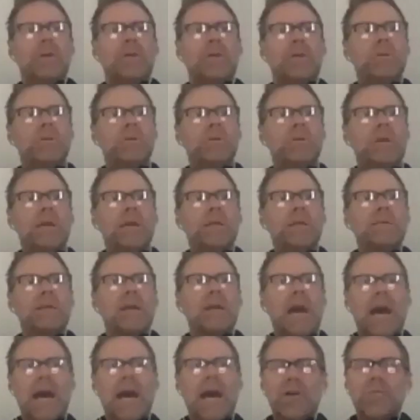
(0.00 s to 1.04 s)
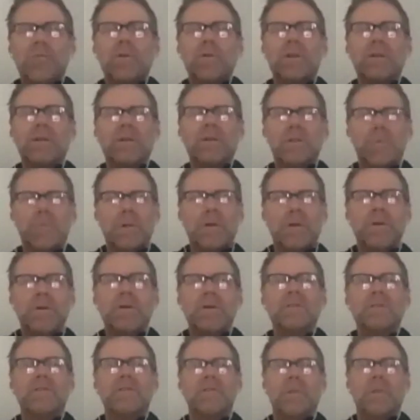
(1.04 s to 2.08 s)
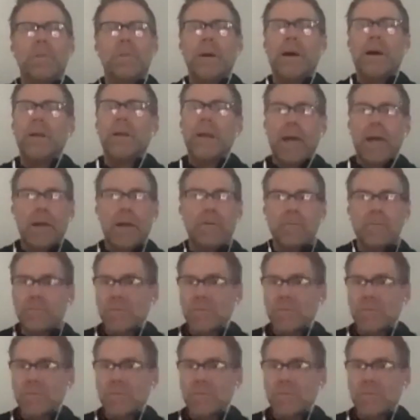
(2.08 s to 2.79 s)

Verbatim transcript: you it's an eye-opening experience of about how,